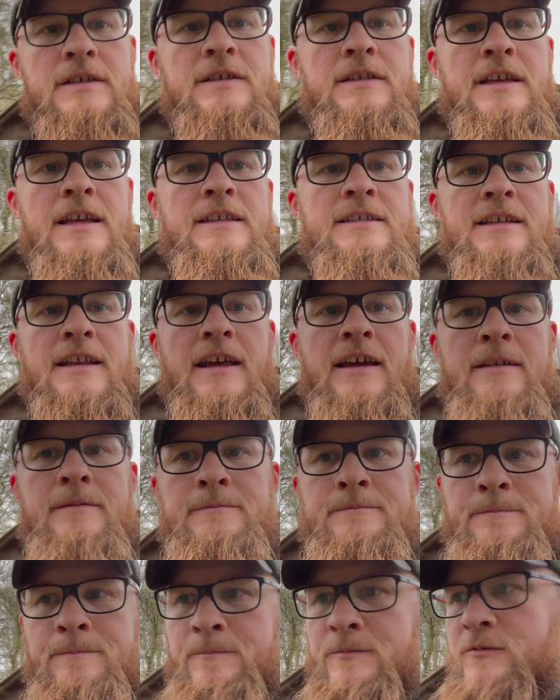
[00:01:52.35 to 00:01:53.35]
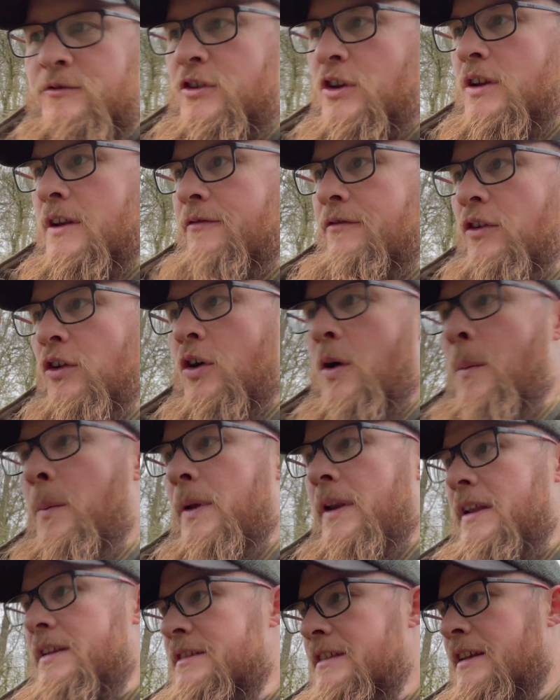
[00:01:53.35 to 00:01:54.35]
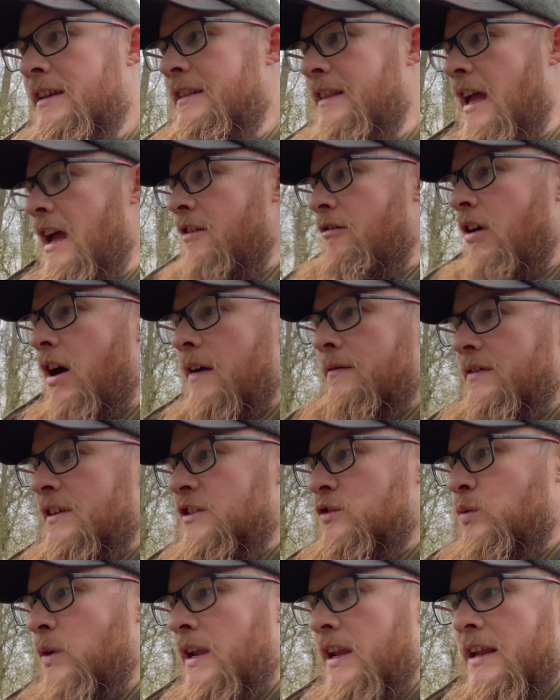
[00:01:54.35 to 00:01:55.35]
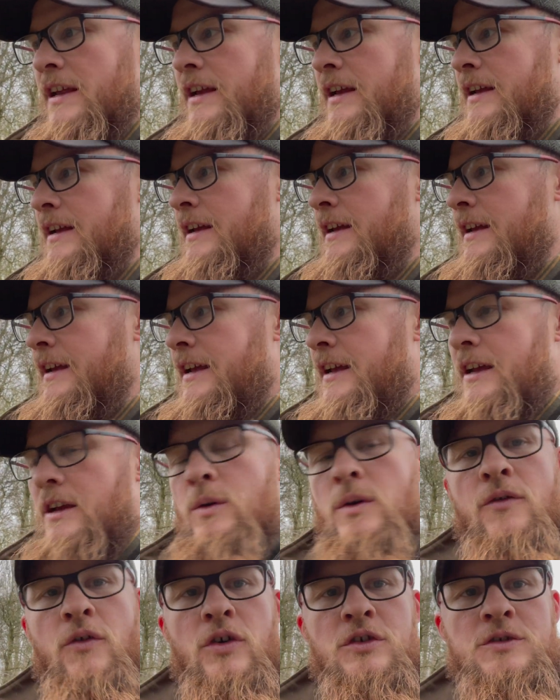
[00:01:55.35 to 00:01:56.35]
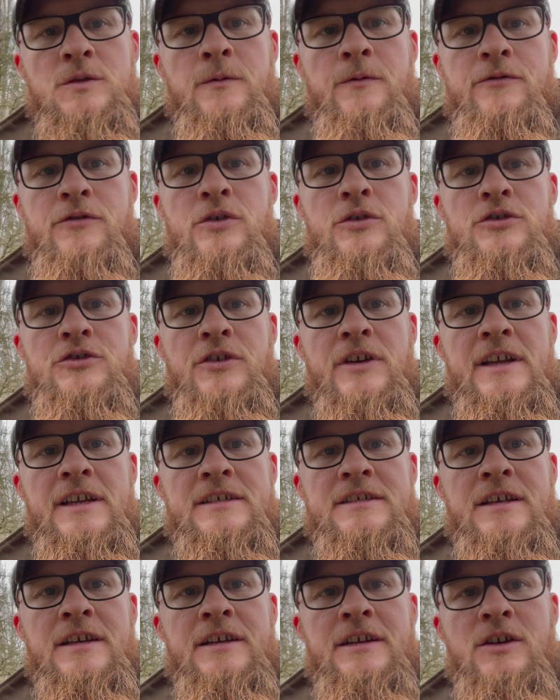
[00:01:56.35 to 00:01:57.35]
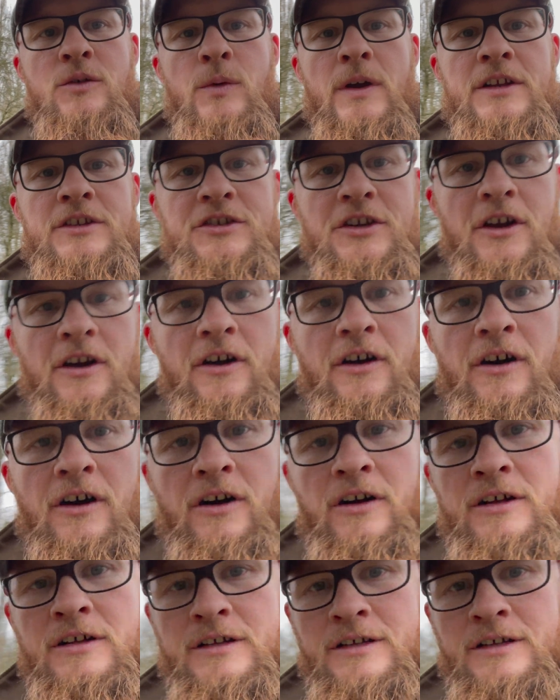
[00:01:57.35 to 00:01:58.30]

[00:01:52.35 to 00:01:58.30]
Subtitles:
internet, 2 different companies. They arrived this week. We've got some fruit trees which are